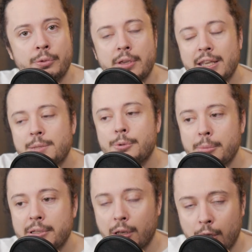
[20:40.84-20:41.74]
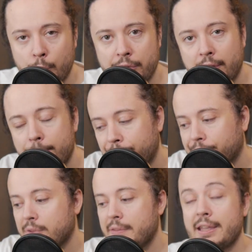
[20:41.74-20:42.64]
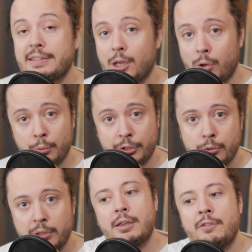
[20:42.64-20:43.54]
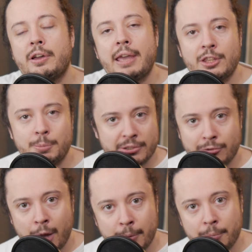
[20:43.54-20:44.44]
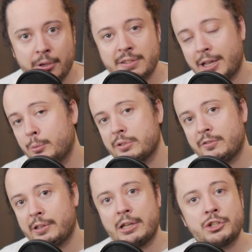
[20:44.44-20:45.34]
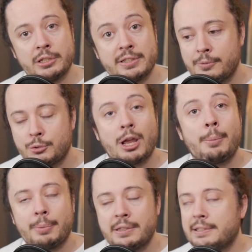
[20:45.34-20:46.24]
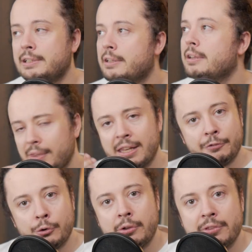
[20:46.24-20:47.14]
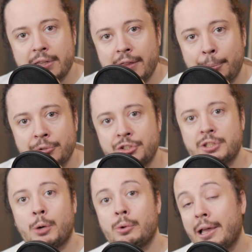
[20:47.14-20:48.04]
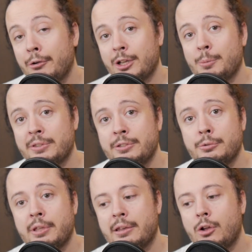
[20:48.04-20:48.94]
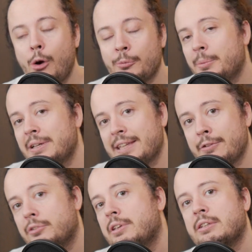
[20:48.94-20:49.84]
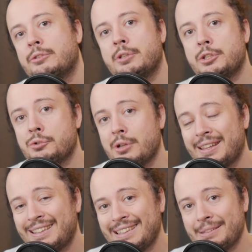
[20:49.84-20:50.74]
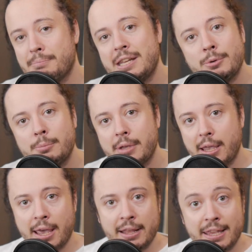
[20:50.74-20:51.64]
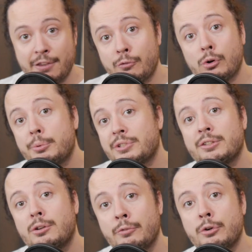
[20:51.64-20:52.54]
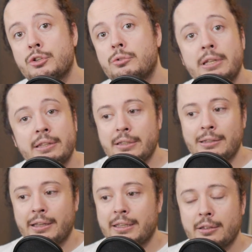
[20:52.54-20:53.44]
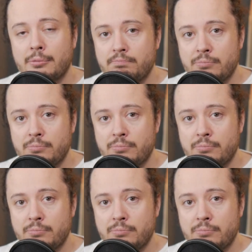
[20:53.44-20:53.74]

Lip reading: experiment a lot with it. That's how I would do it if I had to be scrappy, because I was financially strapped basically. And if you're in that position, I would highly recommend to do that. Optimize everything so that you're at minimum at a 4% conversion rate in a